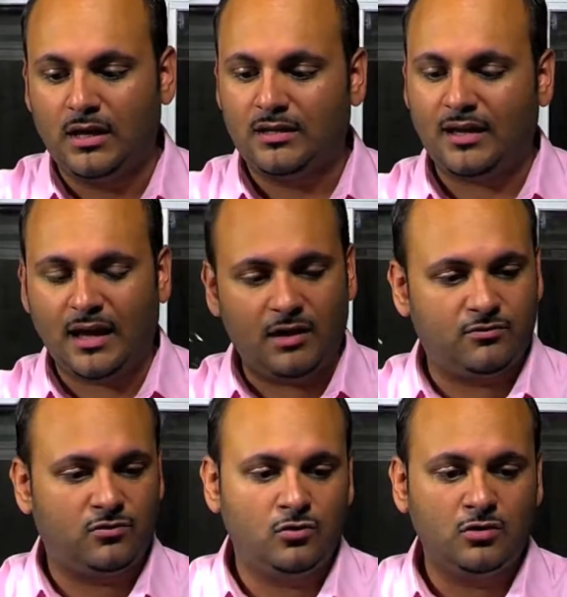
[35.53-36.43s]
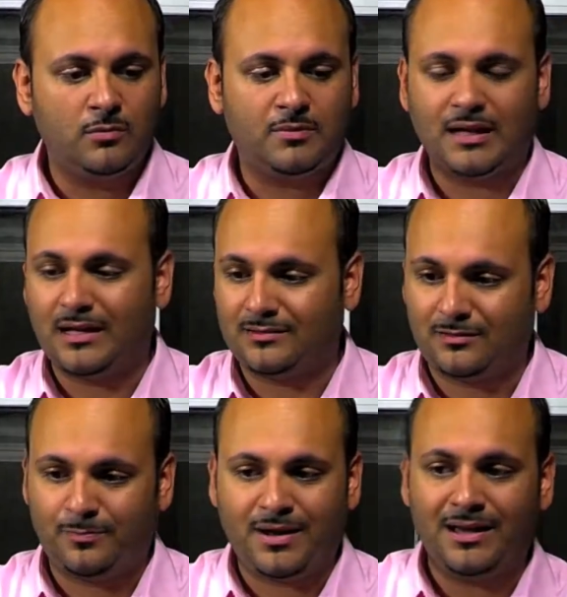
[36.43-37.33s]
You have Tulip
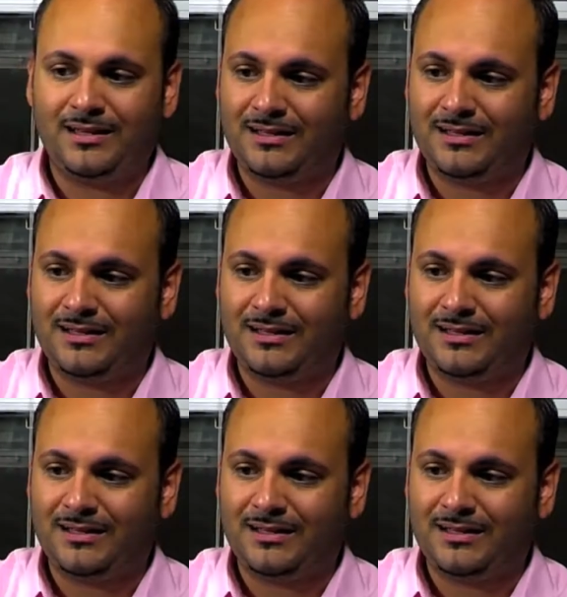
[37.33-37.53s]
glasses, pint